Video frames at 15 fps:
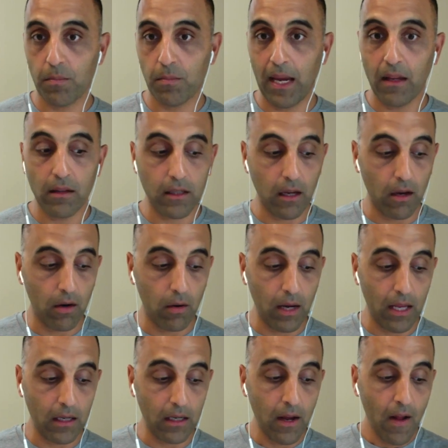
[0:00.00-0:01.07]

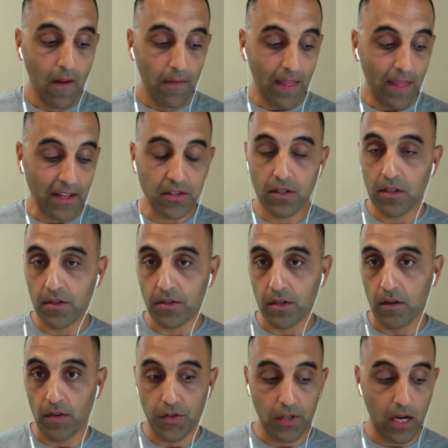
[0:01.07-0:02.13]
paleo, and that's a
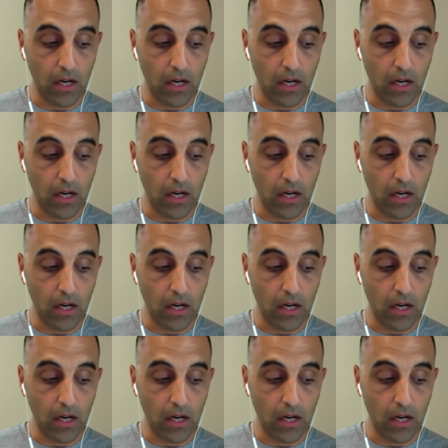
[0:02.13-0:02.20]
disservice.